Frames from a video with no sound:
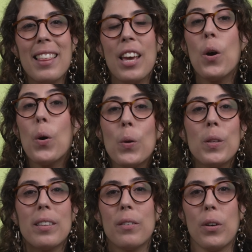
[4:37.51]
they
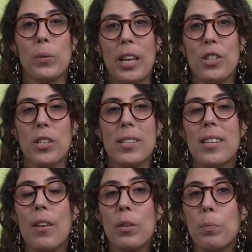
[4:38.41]
hold the
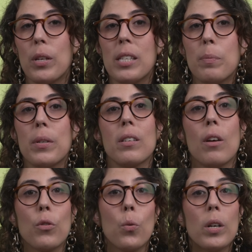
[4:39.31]
foundations of the principles
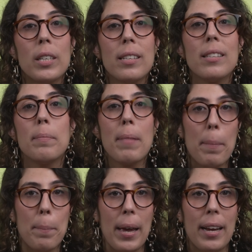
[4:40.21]
of coordinates
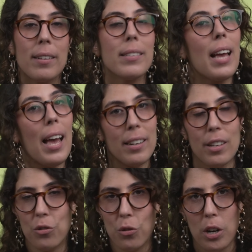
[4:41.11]
map makers and
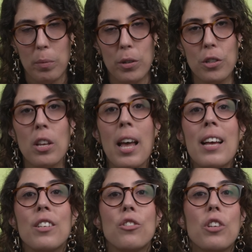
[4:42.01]
astronomers
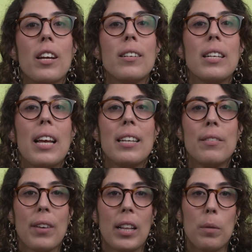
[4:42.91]
shared and
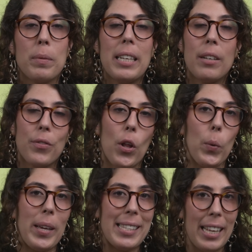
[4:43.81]
developed in the
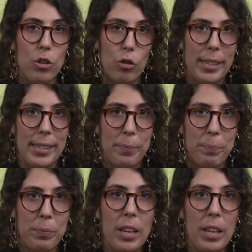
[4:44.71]
following centuries.